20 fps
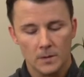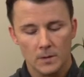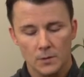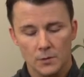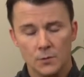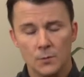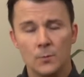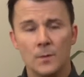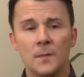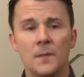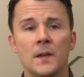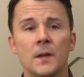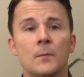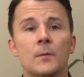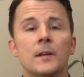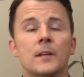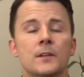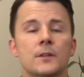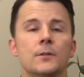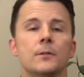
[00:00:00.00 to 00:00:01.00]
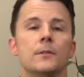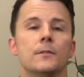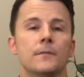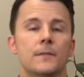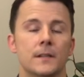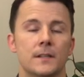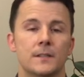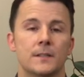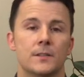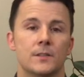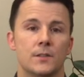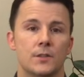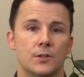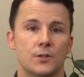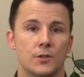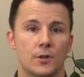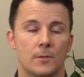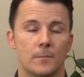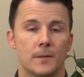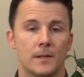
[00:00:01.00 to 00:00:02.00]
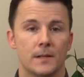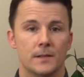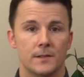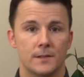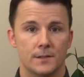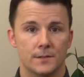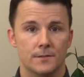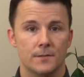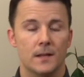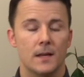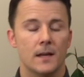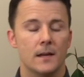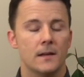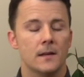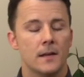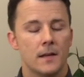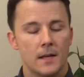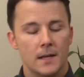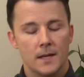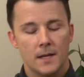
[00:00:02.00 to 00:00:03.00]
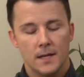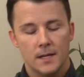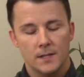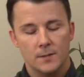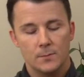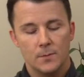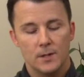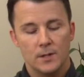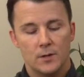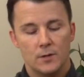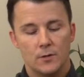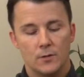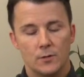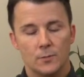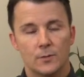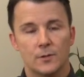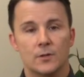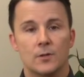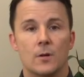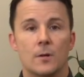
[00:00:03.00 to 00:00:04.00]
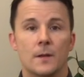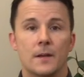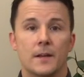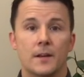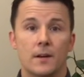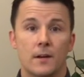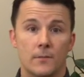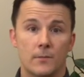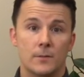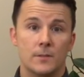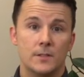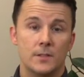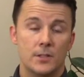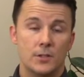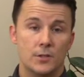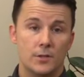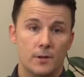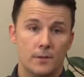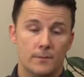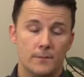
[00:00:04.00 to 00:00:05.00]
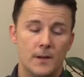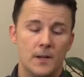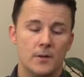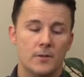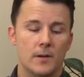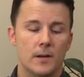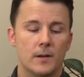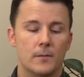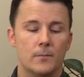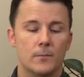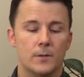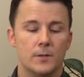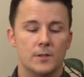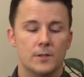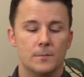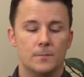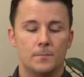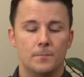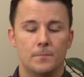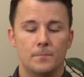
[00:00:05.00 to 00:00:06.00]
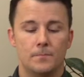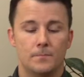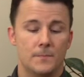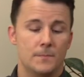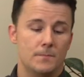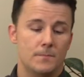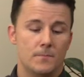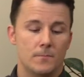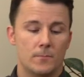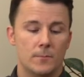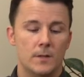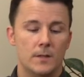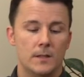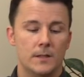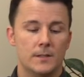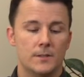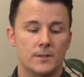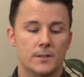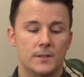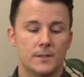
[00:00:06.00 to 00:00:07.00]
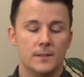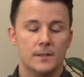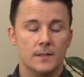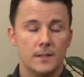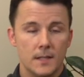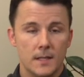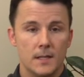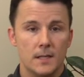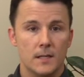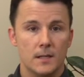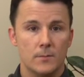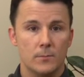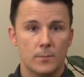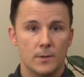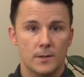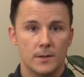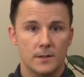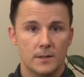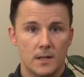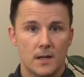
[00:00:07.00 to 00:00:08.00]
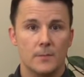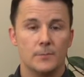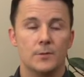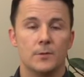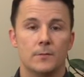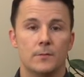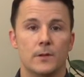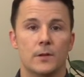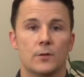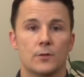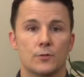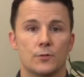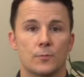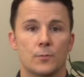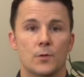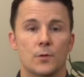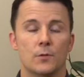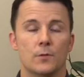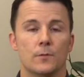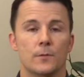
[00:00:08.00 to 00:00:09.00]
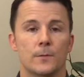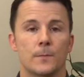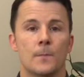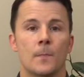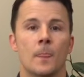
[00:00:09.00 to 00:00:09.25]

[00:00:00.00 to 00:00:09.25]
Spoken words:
So one thing we can do to fix the C sharp because it's flat is we can use what's called a covered C sharp fingering, which is really just a D with the top two fingers removed.